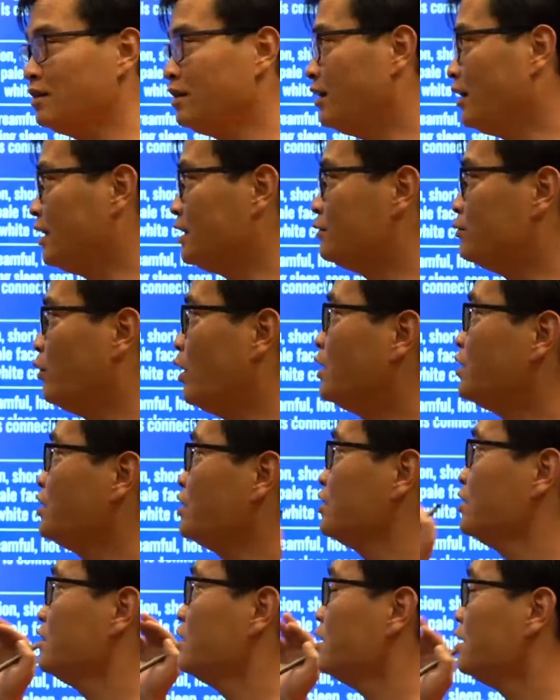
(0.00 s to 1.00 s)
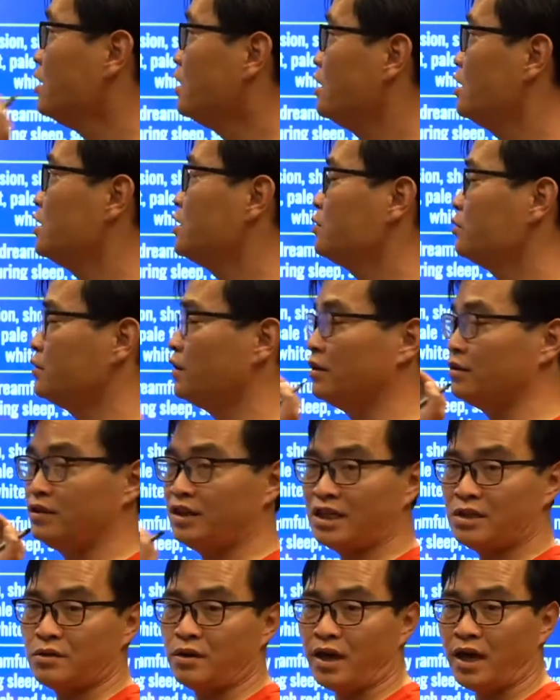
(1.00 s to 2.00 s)
Is what Heshoutang
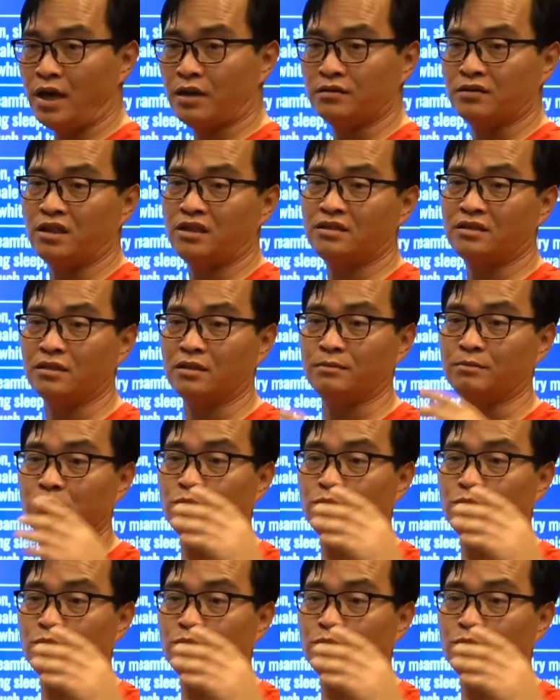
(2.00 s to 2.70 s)
natural health system